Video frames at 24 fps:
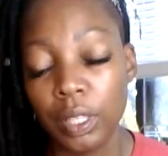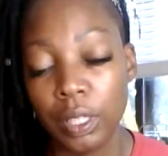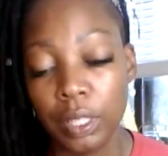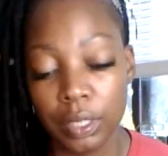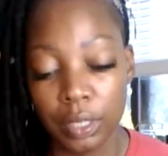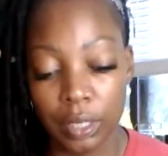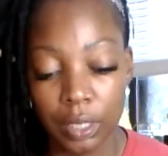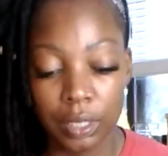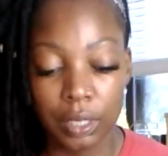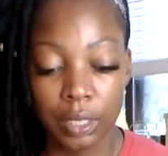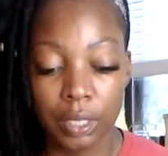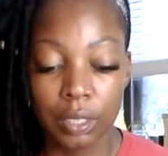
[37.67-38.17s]
Because
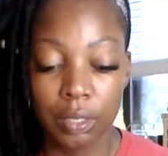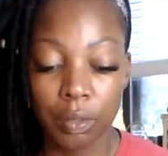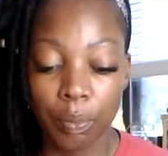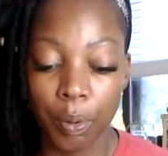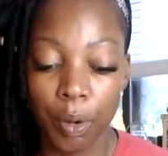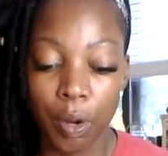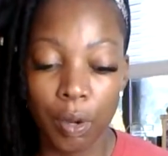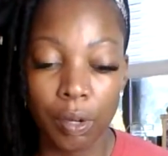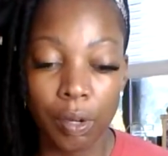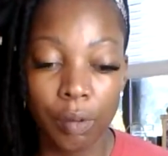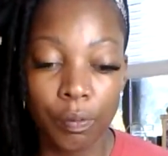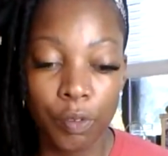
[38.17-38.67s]
this is a
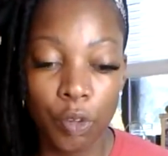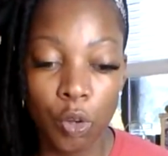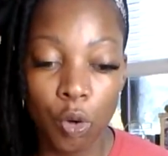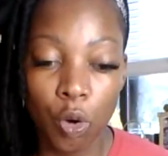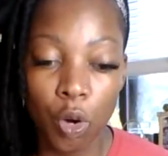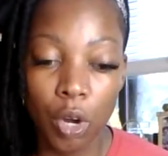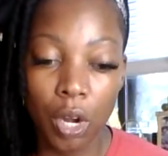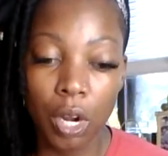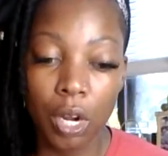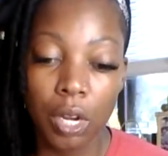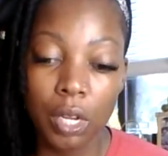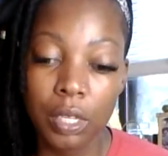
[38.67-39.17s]
part of
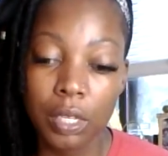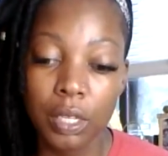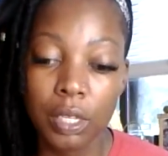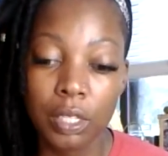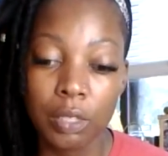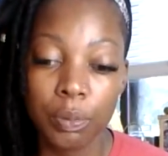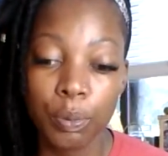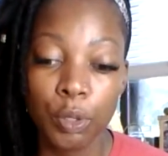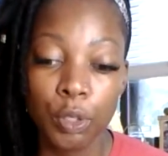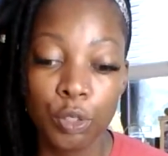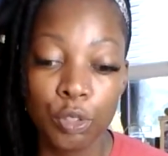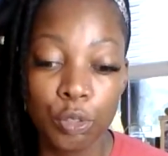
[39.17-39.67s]
your
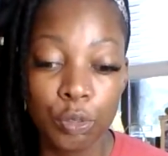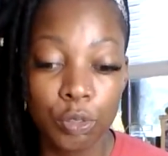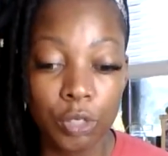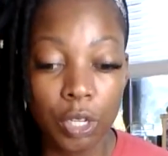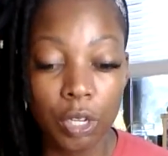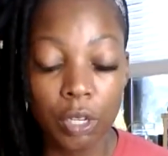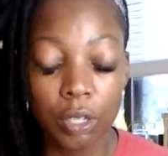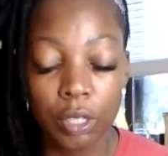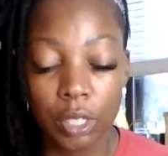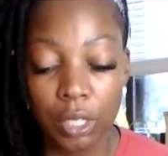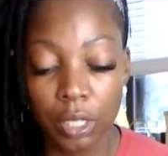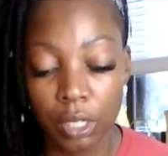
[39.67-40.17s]
spiritual
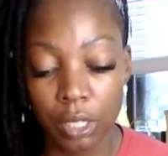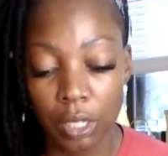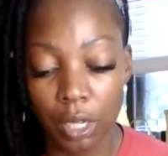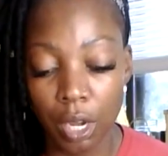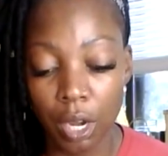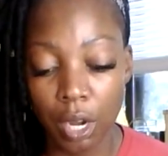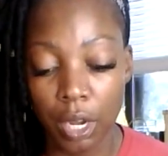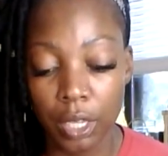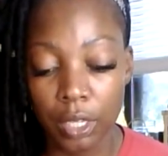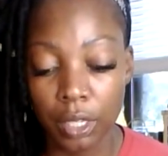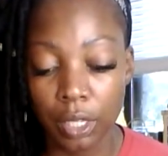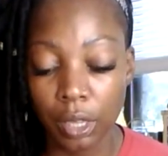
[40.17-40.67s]
journey,
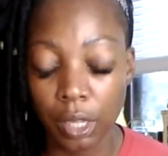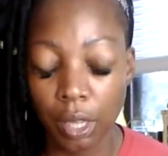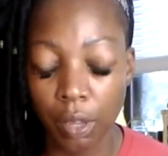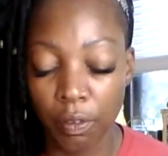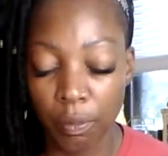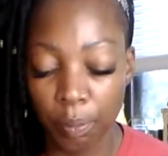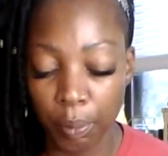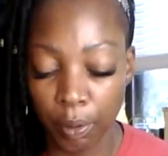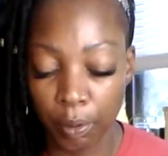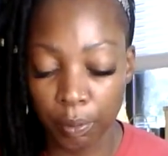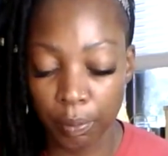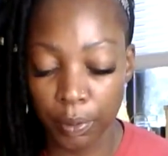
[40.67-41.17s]
all right, your
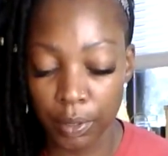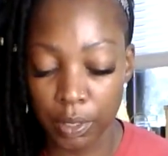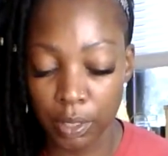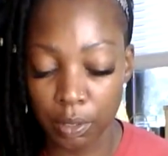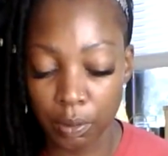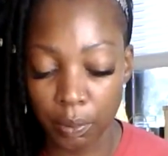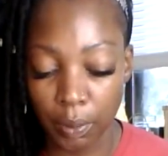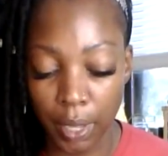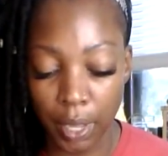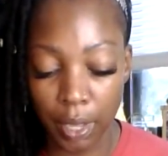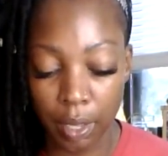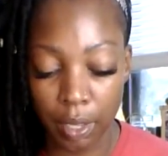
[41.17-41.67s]
life purpose,
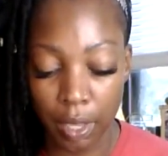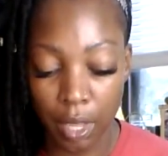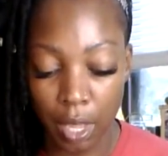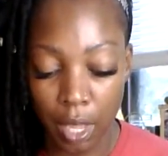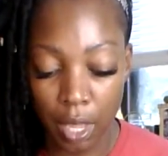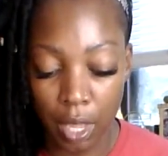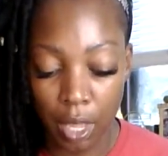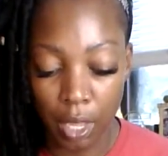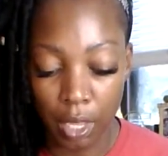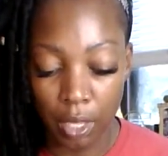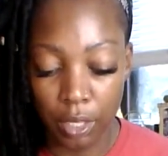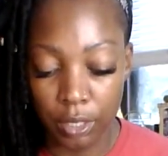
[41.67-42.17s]
okay?
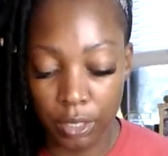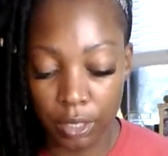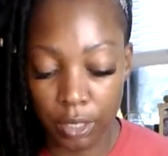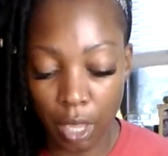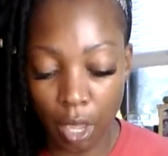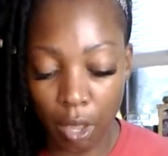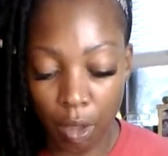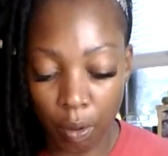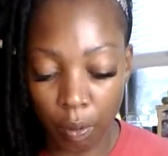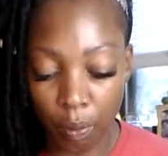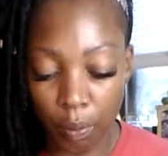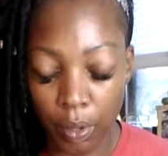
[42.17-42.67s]

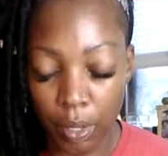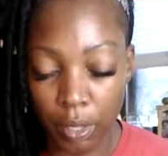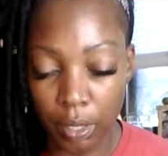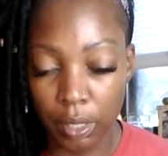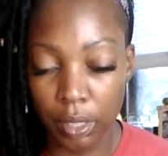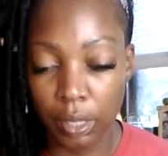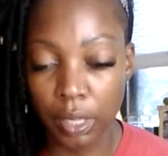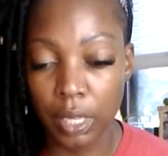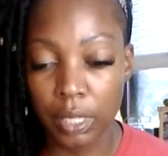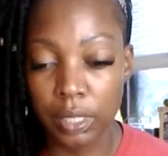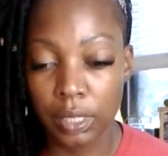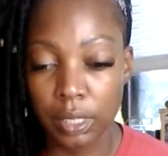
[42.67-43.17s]
So
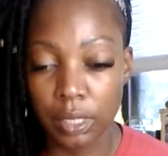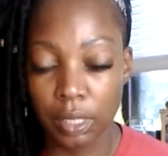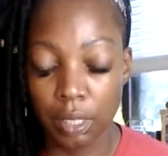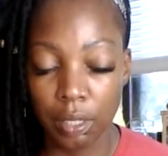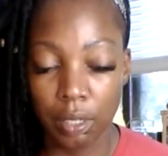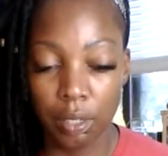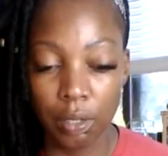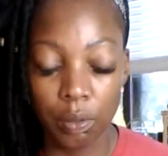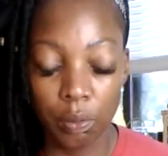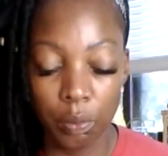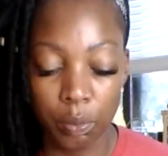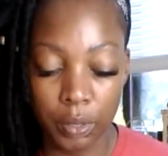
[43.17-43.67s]
let's
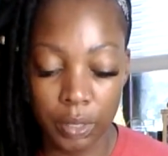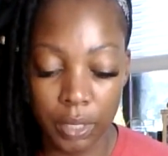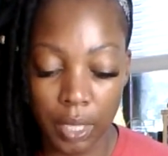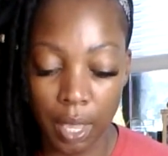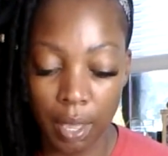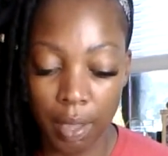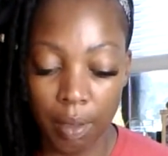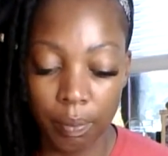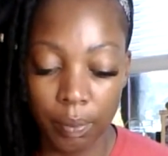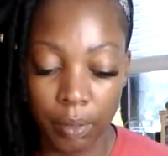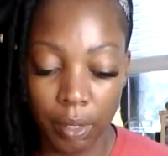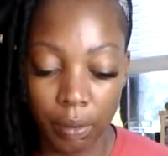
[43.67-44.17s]
see what's
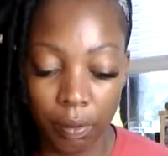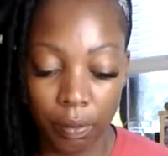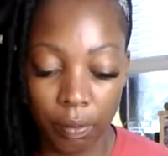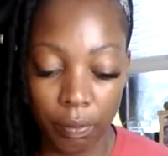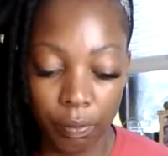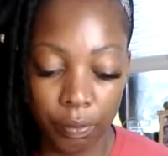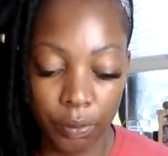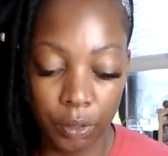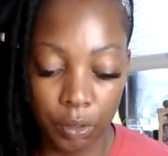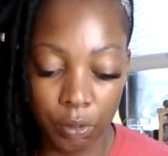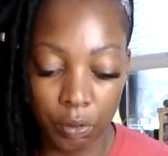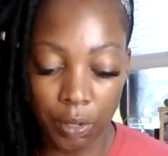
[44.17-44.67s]
happening
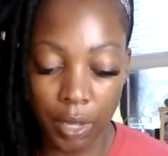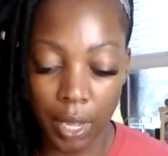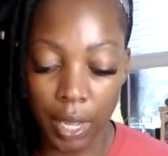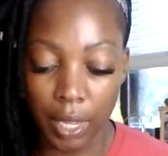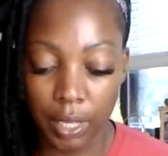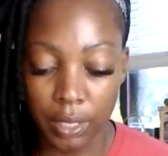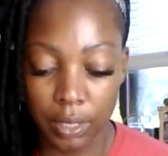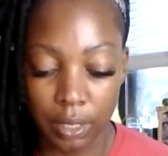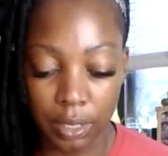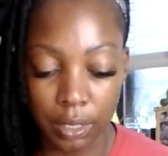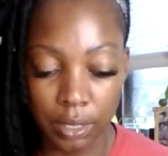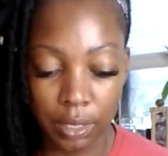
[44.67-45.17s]
for you
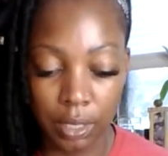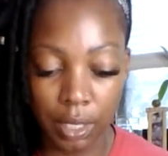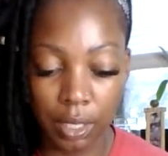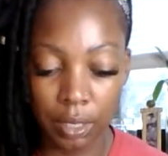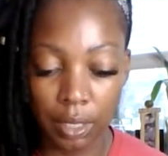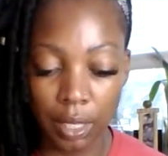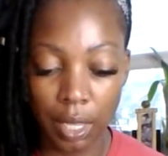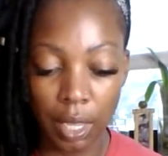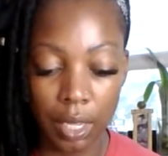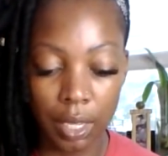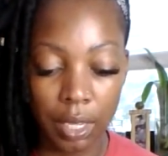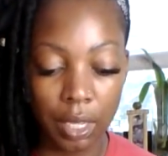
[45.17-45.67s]
guys this
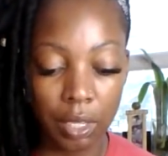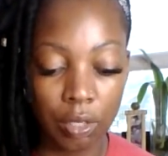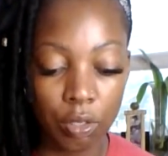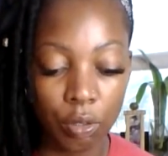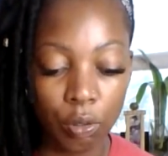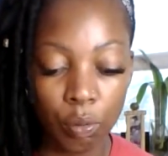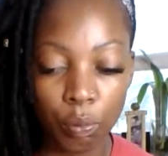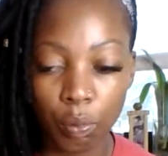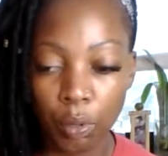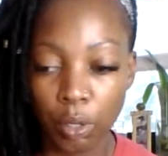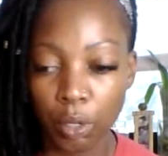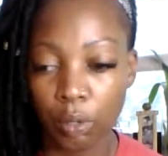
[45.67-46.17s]
Sunday in
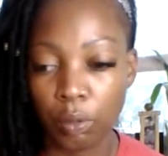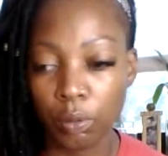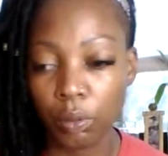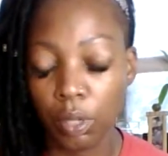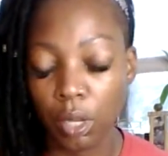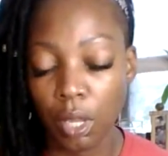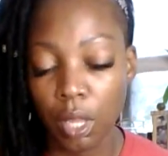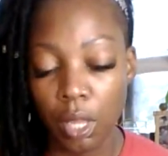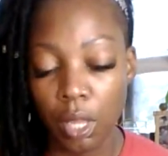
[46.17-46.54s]
your world.